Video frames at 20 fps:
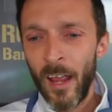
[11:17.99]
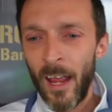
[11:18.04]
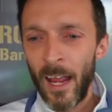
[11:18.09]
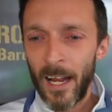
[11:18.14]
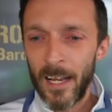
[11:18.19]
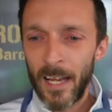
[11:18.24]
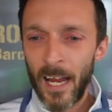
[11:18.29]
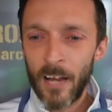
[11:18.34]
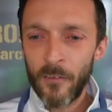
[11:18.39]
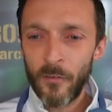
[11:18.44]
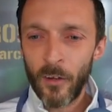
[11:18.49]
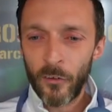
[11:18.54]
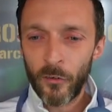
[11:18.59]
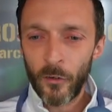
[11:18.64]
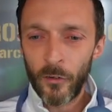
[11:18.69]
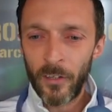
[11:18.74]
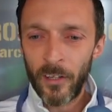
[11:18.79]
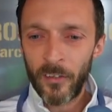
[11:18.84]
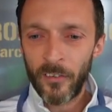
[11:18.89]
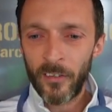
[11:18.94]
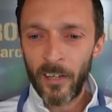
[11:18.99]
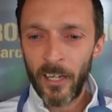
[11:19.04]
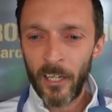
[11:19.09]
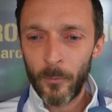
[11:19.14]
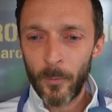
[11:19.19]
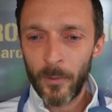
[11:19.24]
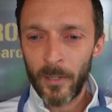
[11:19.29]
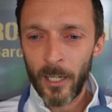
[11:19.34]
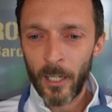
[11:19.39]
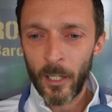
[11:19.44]
And Henrik's on this side
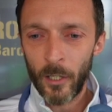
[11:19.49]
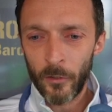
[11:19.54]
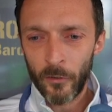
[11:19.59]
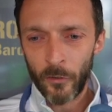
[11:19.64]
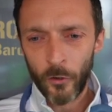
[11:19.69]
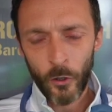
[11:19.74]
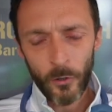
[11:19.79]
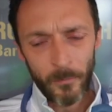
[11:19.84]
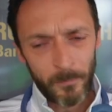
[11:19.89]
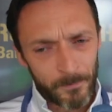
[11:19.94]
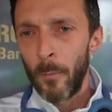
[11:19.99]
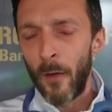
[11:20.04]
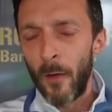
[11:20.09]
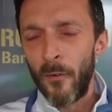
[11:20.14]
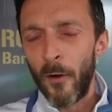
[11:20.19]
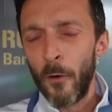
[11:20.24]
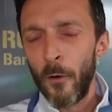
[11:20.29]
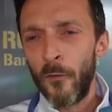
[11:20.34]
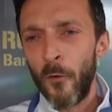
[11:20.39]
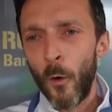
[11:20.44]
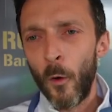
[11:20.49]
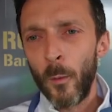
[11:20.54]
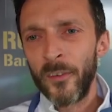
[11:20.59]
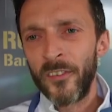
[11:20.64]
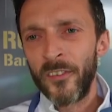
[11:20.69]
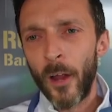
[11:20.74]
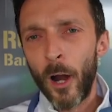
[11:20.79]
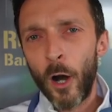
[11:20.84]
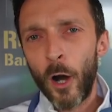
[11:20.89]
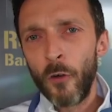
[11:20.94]
with Nicholas Kuhn. But if our
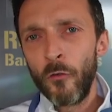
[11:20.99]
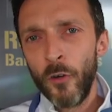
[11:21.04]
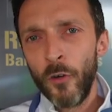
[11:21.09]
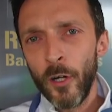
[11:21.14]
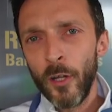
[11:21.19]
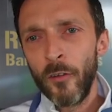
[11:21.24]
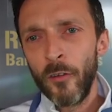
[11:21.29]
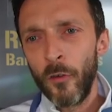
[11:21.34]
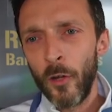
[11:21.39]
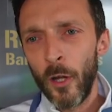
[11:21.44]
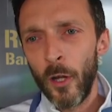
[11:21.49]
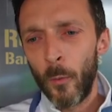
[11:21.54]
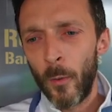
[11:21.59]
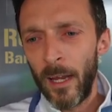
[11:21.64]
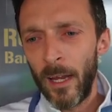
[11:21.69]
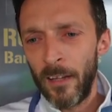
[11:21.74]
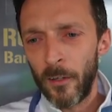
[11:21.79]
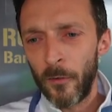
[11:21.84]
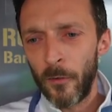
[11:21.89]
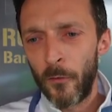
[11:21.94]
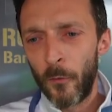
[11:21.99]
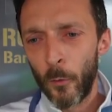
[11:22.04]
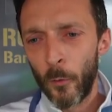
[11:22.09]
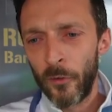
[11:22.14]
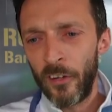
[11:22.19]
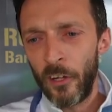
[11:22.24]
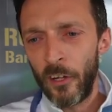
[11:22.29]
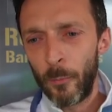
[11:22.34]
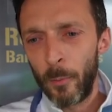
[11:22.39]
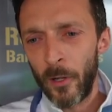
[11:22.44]
forwards are really, really wide and
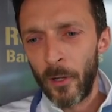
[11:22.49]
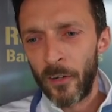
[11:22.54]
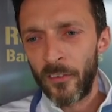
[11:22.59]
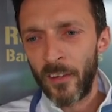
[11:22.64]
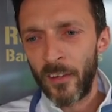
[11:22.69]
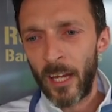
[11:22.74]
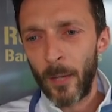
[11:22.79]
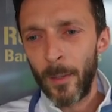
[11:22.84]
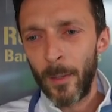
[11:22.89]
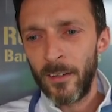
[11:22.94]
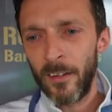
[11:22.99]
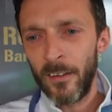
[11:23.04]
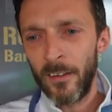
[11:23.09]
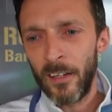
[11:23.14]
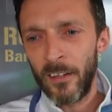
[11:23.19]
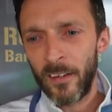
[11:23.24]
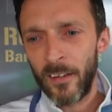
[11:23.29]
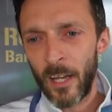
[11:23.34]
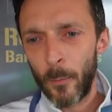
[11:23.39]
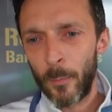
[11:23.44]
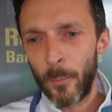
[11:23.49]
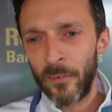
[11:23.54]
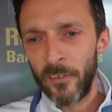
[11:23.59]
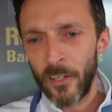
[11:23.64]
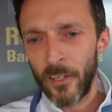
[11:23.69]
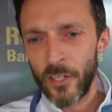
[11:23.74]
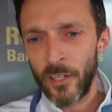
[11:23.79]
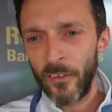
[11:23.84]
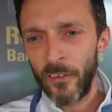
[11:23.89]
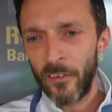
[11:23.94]
force these players to come into these kind of
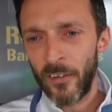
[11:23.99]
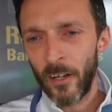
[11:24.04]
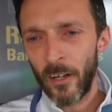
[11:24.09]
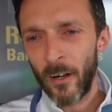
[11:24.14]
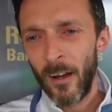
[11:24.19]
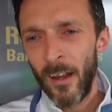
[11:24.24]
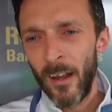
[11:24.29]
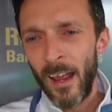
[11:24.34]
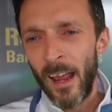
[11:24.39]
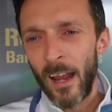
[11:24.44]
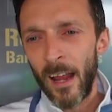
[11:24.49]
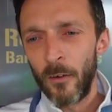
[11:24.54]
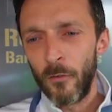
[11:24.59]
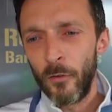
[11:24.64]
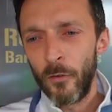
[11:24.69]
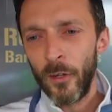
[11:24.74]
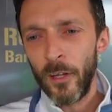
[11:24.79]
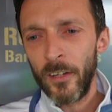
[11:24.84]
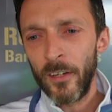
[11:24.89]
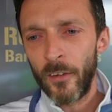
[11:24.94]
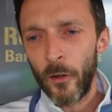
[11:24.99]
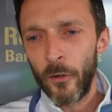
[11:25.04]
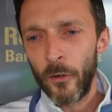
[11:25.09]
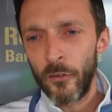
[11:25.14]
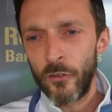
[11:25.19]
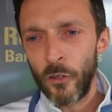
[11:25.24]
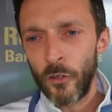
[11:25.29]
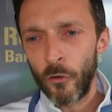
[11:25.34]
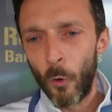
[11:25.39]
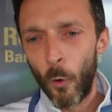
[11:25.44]
positions here, it really
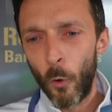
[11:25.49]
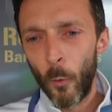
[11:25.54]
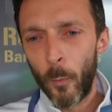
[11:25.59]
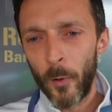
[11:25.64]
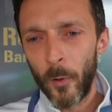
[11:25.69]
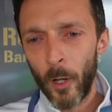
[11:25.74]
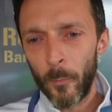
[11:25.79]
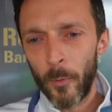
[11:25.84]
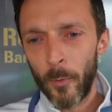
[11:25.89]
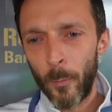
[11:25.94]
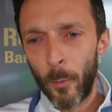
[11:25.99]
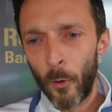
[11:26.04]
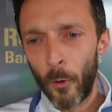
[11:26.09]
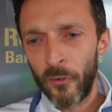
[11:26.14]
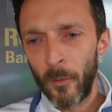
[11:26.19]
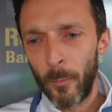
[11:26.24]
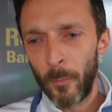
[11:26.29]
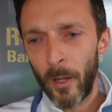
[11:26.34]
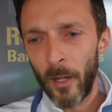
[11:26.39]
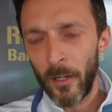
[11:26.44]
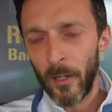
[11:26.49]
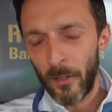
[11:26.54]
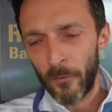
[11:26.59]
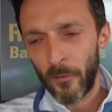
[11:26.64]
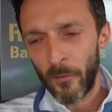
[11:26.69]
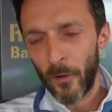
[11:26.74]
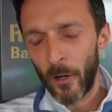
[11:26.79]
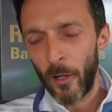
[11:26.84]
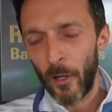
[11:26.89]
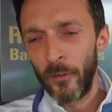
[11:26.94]
does just open up the possibilities
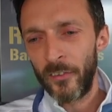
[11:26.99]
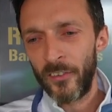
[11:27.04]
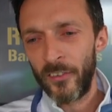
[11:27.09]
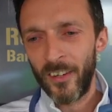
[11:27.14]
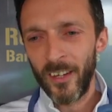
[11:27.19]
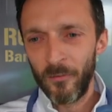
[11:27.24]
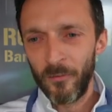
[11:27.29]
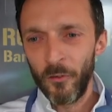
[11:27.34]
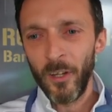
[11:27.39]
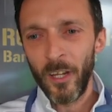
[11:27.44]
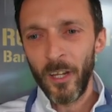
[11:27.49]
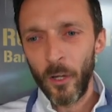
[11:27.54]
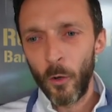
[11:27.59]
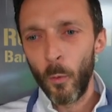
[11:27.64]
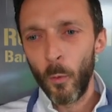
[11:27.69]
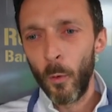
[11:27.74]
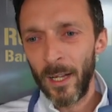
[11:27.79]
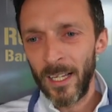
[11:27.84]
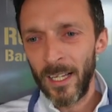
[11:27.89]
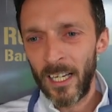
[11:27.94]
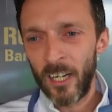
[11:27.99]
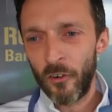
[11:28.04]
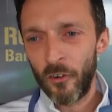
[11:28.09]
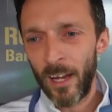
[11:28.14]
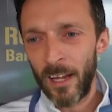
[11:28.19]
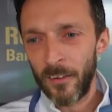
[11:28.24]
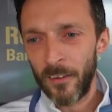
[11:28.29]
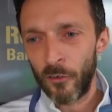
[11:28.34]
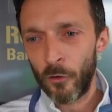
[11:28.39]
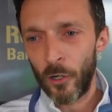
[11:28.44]
for us to really go and
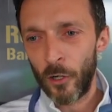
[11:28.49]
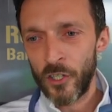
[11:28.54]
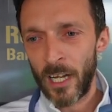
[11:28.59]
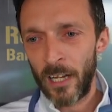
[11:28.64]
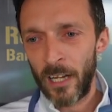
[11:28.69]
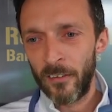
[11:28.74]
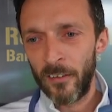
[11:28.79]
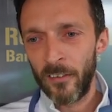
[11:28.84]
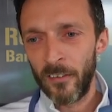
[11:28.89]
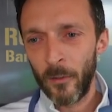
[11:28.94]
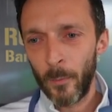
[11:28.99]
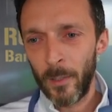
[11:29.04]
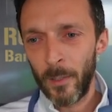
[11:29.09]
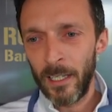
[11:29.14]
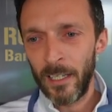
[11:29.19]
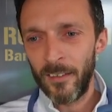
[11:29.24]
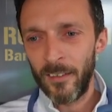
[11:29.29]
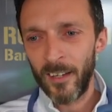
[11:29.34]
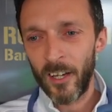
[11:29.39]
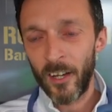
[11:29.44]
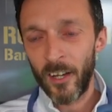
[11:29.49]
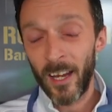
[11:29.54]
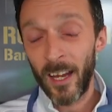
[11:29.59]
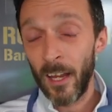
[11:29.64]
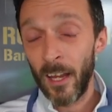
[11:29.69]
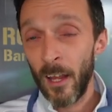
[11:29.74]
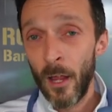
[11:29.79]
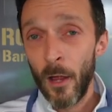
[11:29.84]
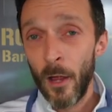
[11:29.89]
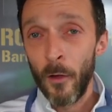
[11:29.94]
create the sort of chances that we need to
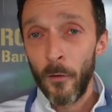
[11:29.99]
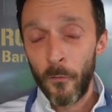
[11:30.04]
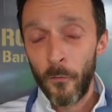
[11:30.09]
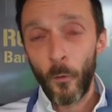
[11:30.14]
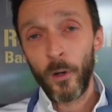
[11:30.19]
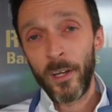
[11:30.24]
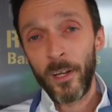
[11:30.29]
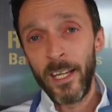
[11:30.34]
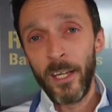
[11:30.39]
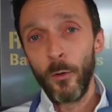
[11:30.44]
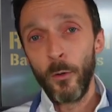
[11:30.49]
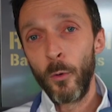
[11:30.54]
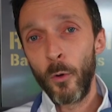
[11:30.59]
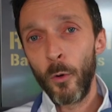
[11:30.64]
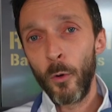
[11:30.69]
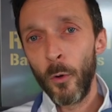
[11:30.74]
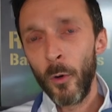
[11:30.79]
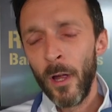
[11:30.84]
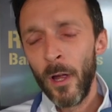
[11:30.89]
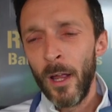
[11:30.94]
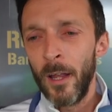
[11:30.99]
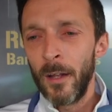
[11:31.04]
create for Kyogo.